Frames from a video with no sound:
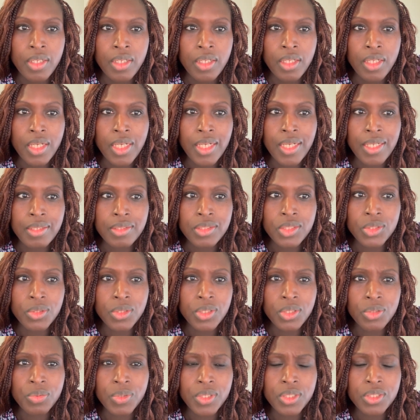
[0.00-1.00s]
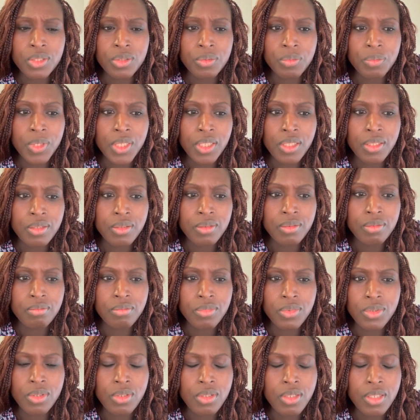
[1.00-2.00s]
So it was a
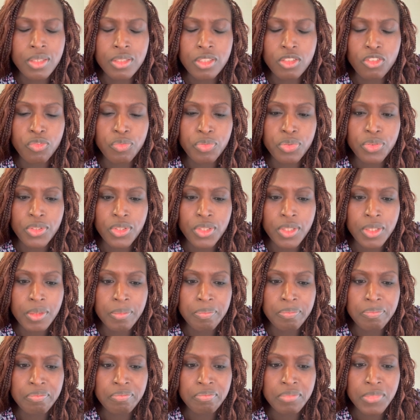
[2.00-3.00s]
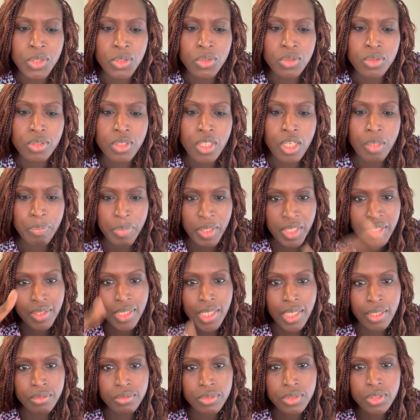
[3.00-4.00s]
lot of up and
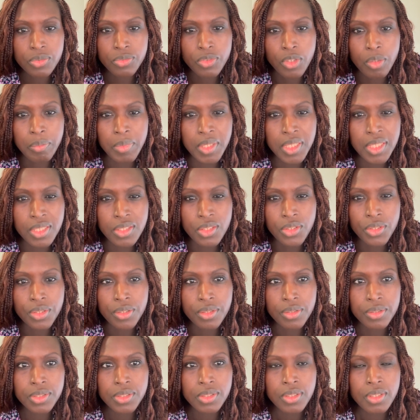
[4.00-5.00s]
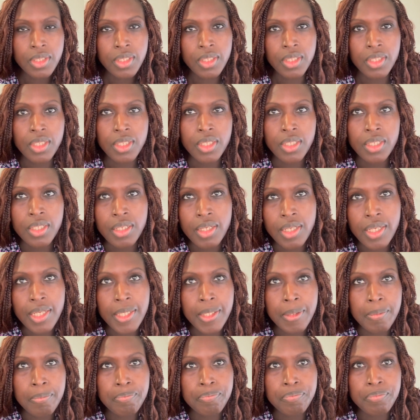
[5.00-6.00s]
downs for many years.
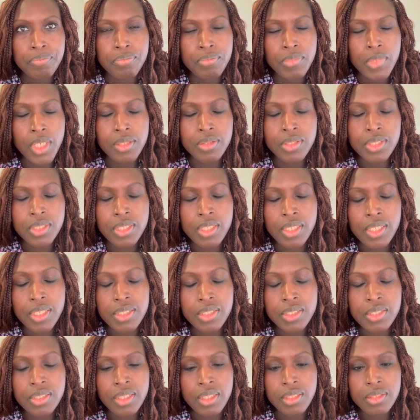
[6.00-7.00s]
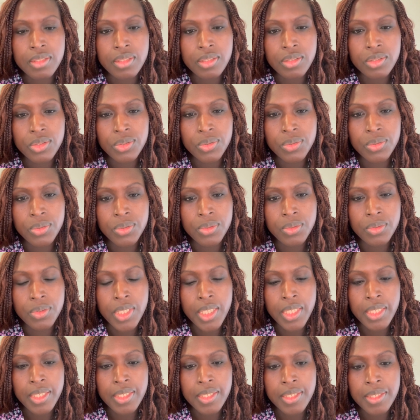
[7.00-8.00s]
Until I started to
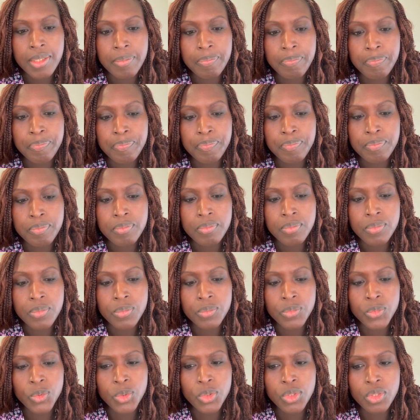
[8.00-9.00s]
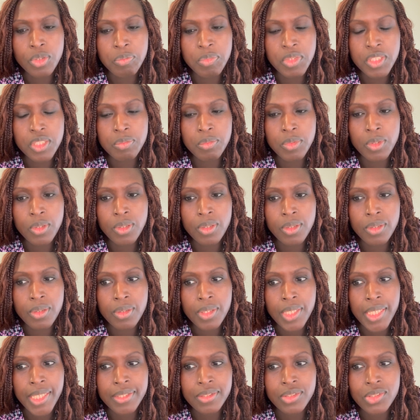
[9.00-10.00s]
look a bit
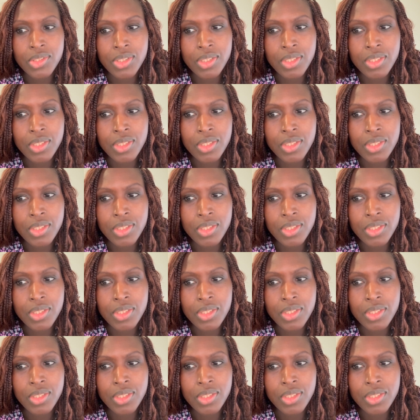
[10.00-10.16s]
more at